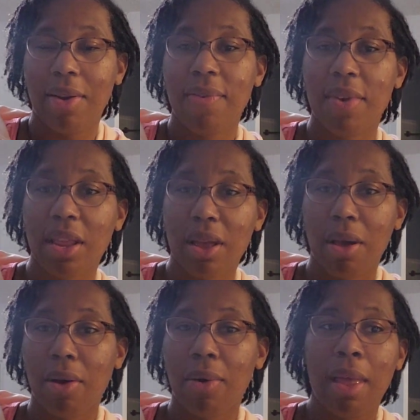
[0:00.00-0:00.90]
in the
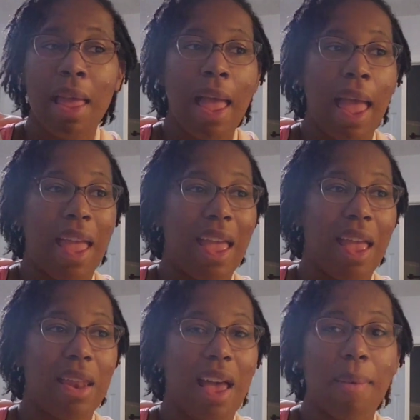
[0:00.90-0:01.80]
video,
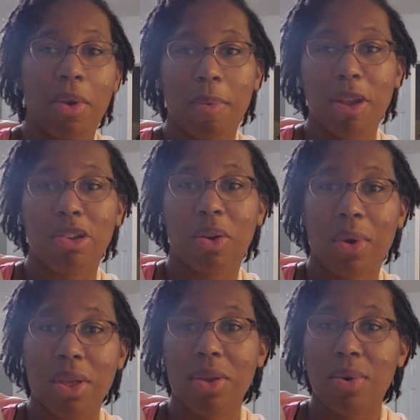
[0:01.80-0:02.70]
and I'm gonna be
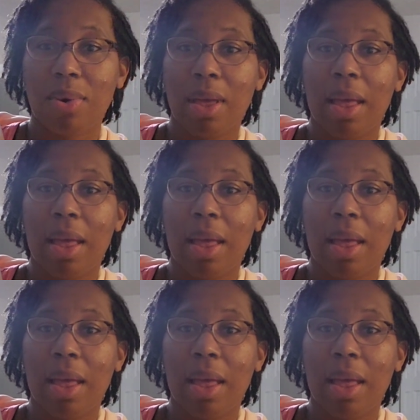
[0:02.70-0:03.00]
showing you